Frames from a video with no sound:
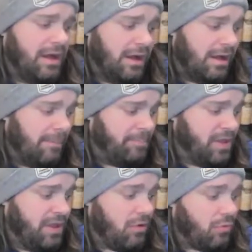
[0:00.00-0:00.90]
Um,
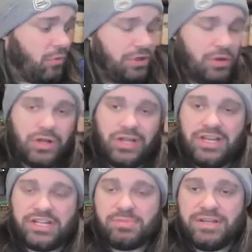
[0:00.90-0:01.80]
really, really
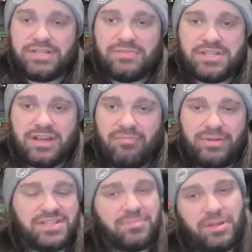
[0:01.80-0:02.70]
expensive stuff,
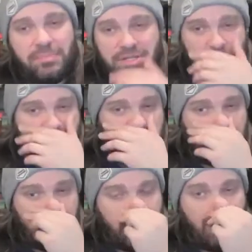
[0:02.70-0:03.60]
but some of the best whiskey
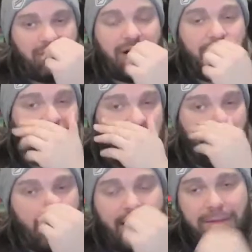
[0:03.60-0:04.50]
I think I've probably
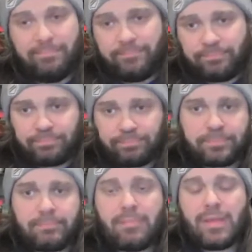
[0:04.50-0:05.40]
ever had.
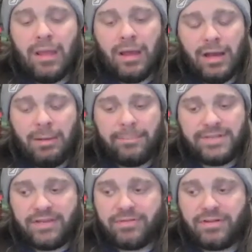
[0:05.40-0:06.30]
Um,
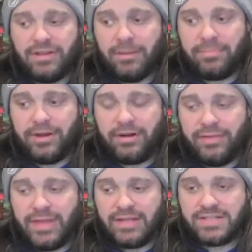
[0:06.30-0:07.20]
definitely up there
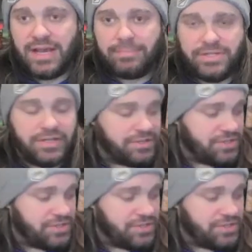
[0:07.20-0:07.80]
in that top tier.